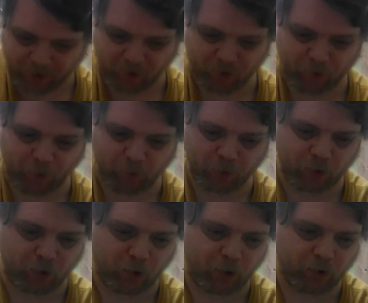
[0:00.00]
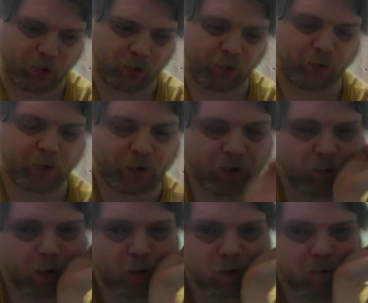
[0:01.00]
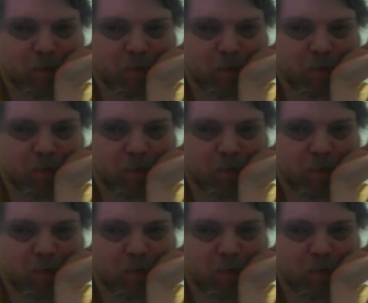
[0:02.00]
I don't know if I'm gonna go. I don't know if I need to go out